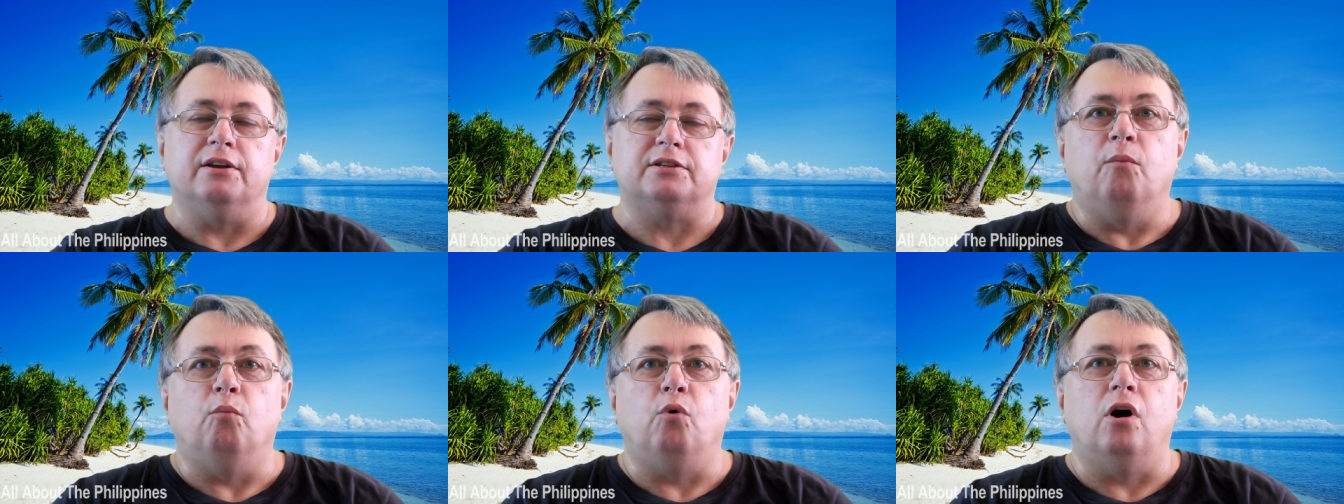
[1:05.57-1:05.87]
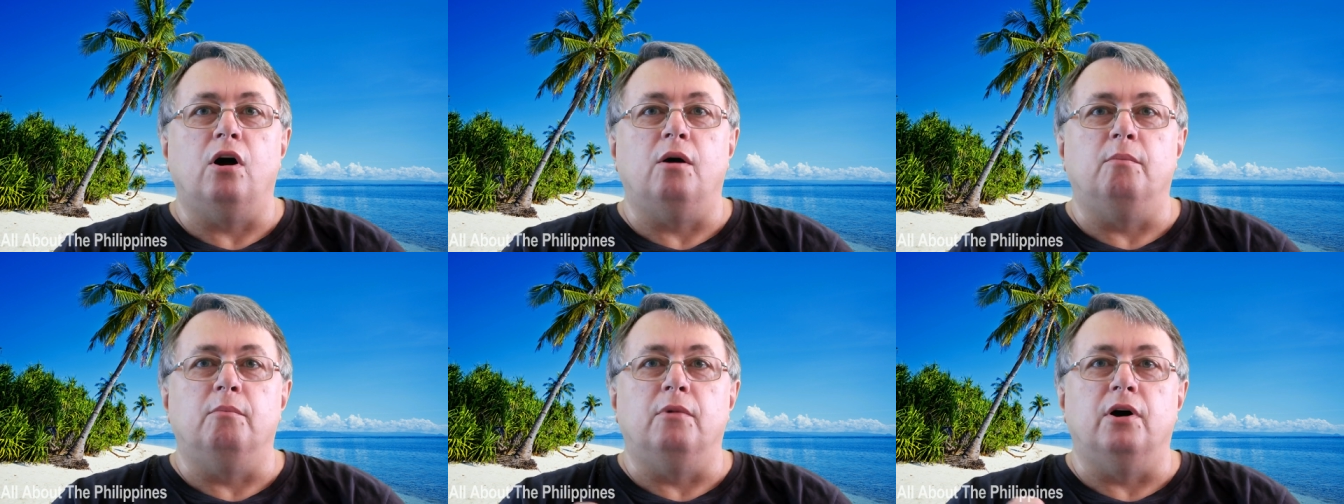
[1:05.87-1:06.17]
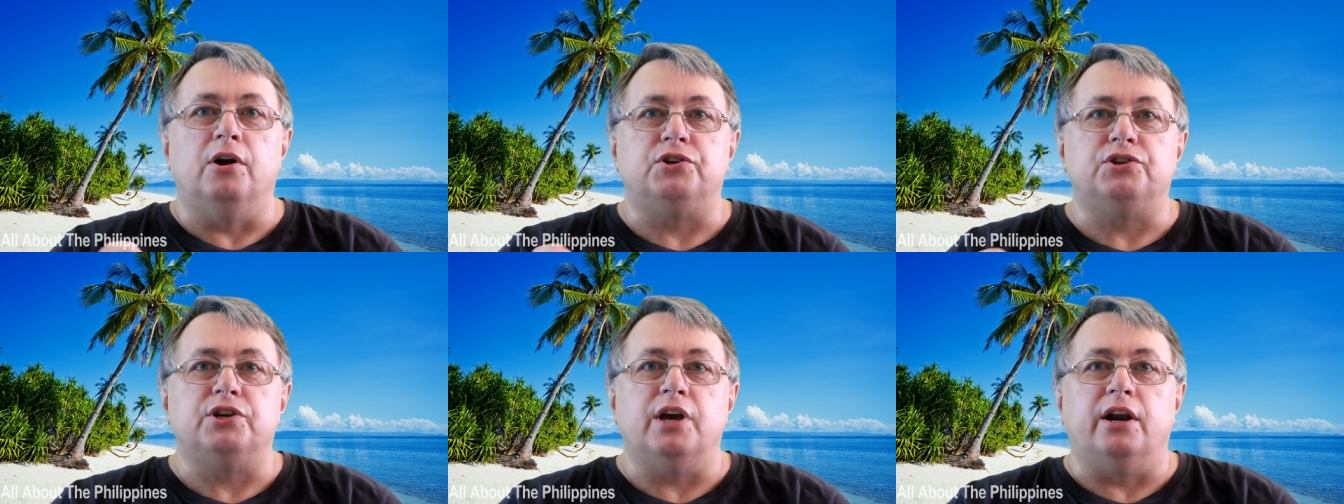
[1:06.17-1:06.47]
And while
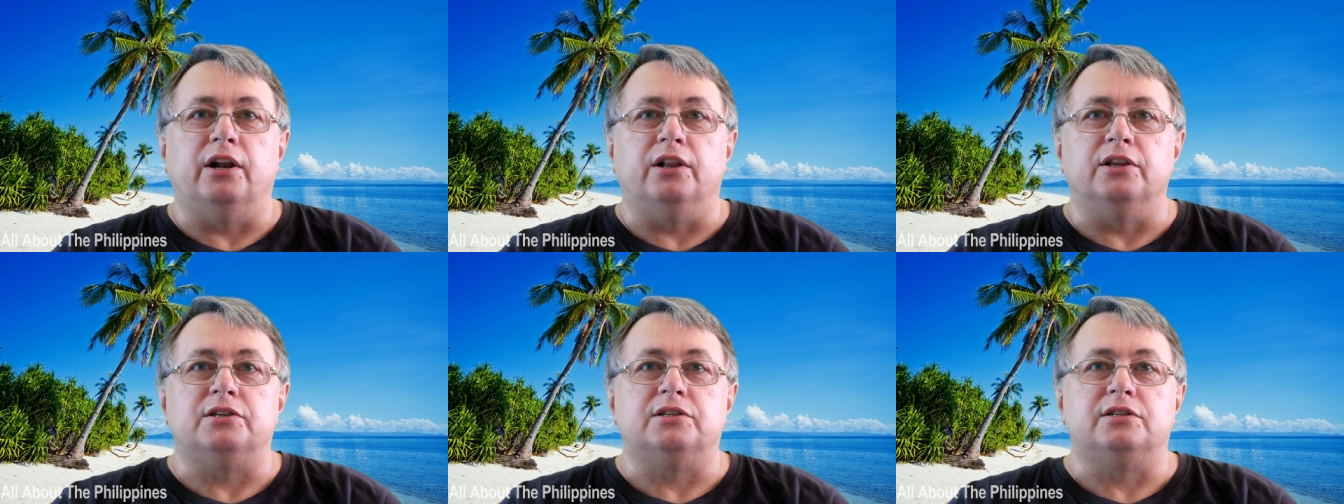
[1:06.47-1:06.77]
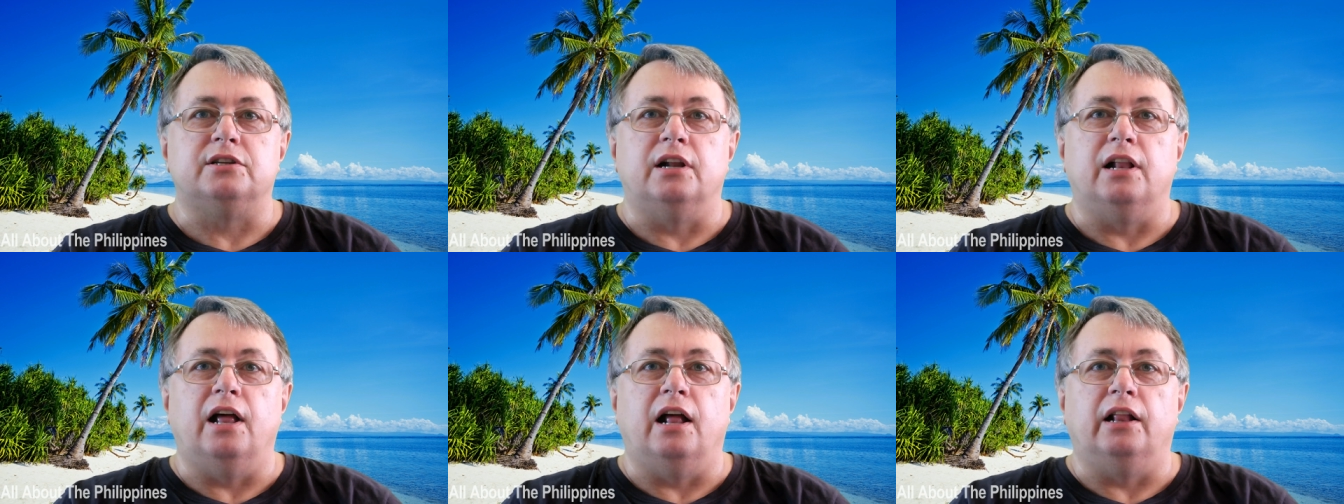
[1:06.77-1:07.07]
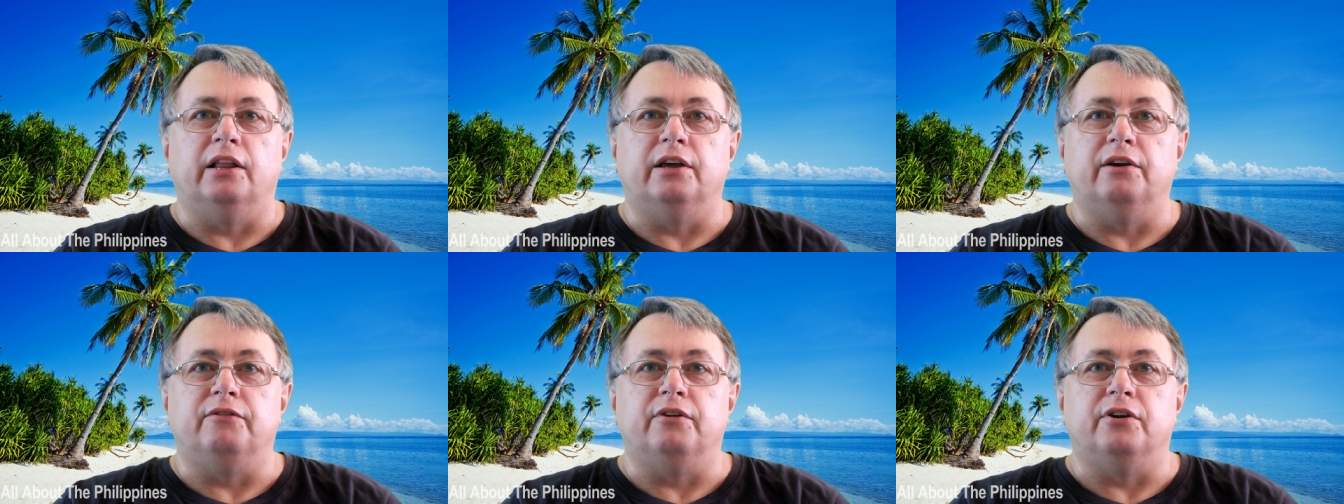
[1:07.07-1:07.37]
my channel is still
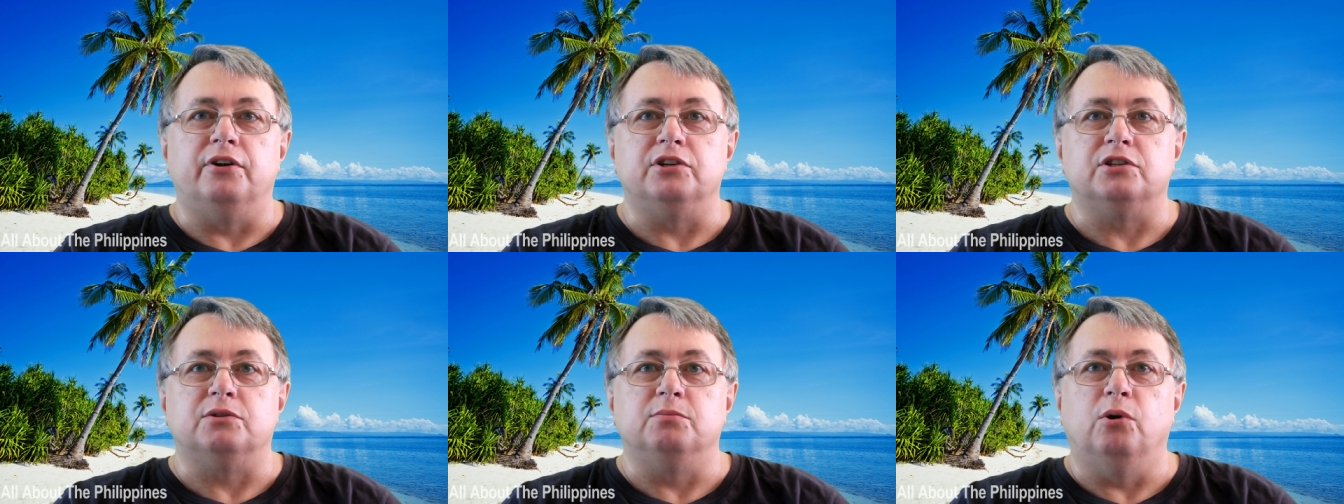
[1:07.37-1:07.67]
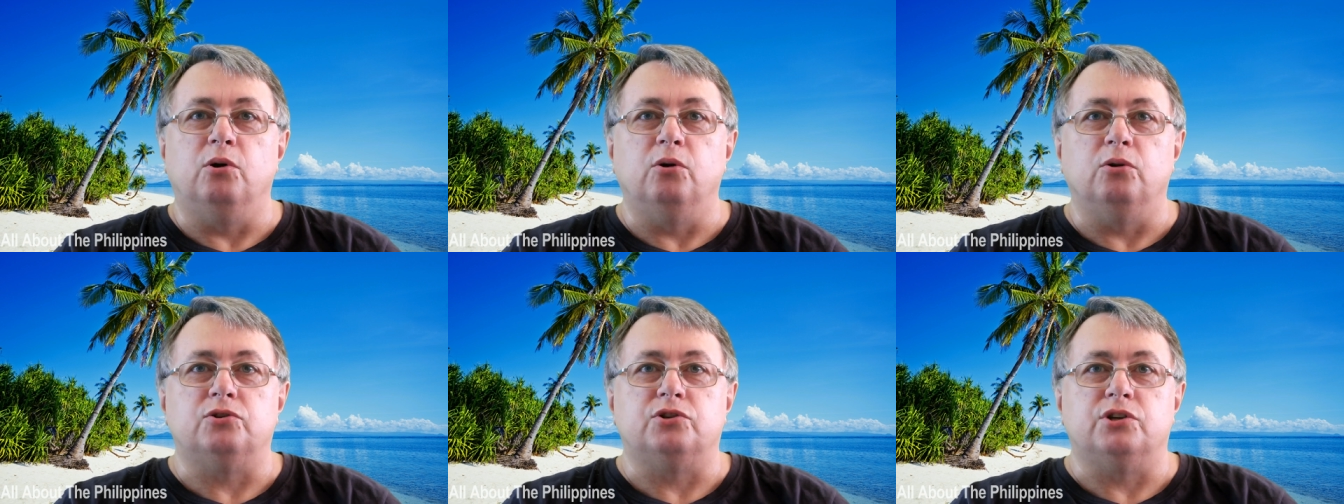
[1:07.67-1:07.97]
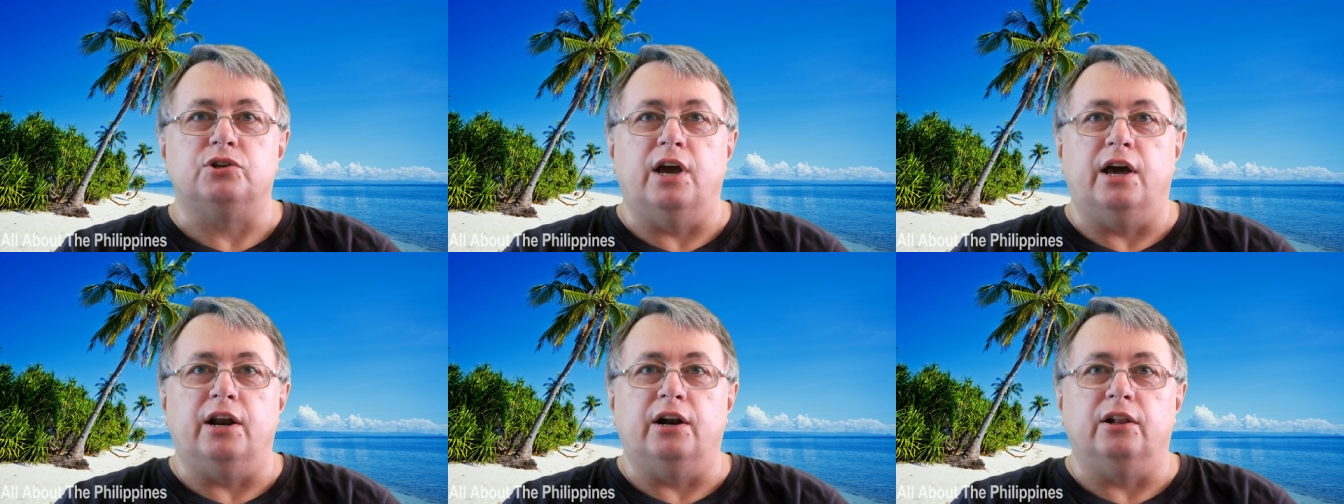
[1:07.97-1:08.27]
only a very small
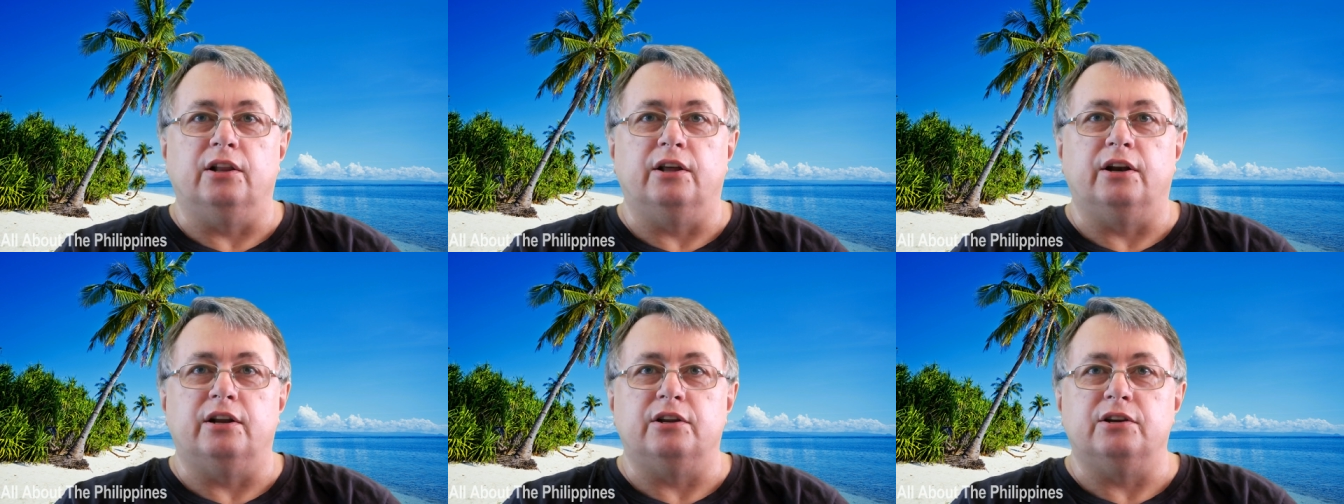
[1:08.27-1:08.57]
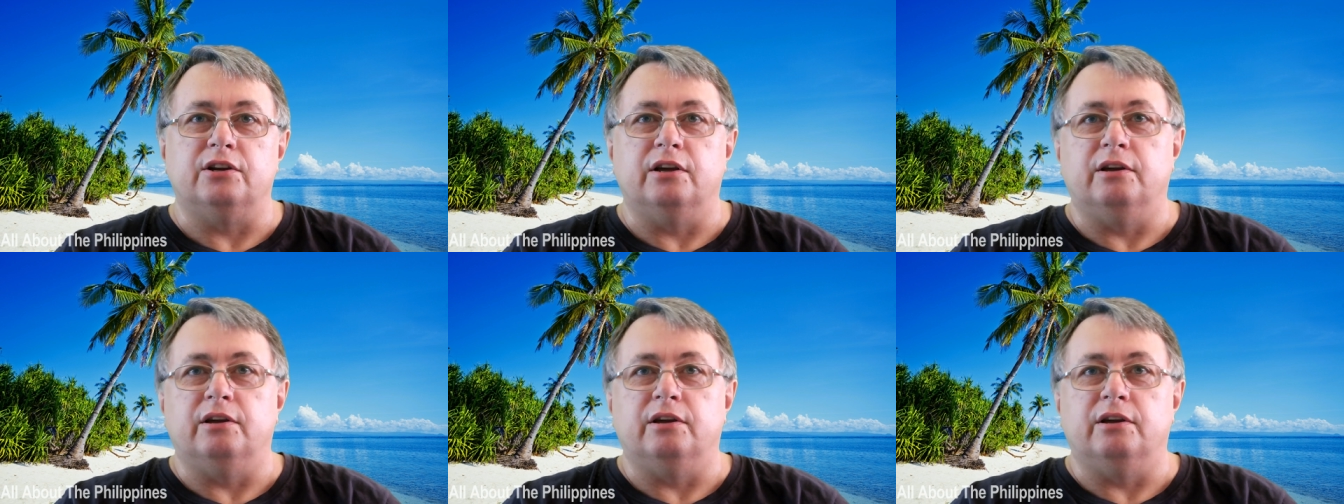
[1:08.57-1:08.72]
channel at